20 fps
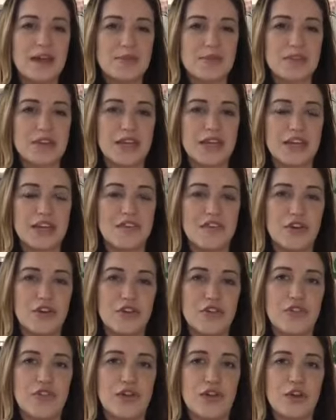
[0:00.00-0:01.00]
getting a feel
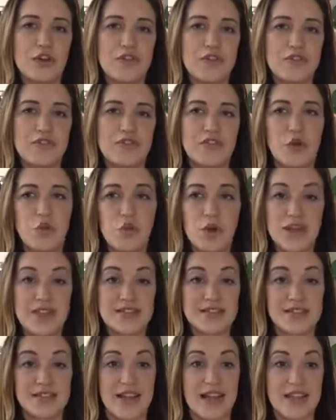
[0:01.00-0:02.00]
for what
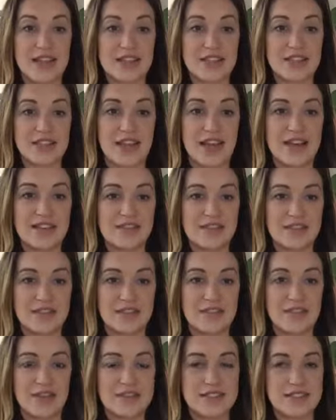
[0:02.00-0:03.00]
it's like as
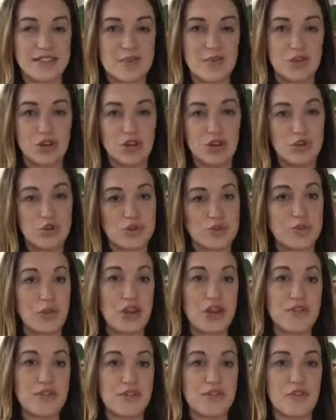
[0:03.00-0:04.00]
someone who was
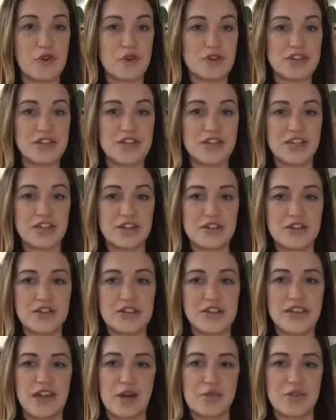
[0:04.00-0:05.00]
married for 14 years to
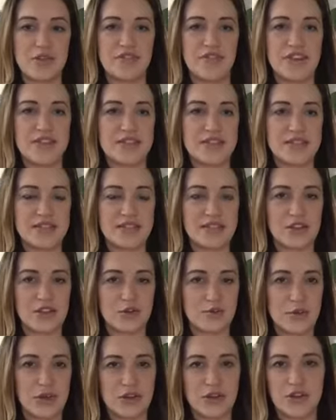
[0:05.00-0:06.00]
now be facing single
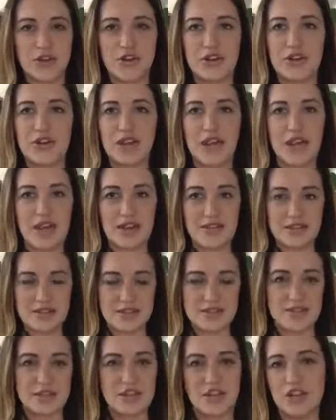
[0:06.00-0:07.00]
motherhood and,
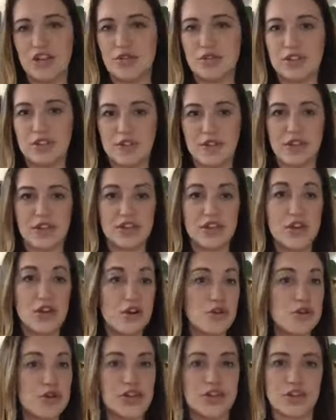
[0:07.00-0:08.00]
living
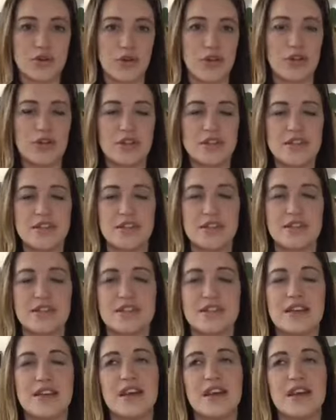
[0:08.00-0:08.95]
alone and doing all these things.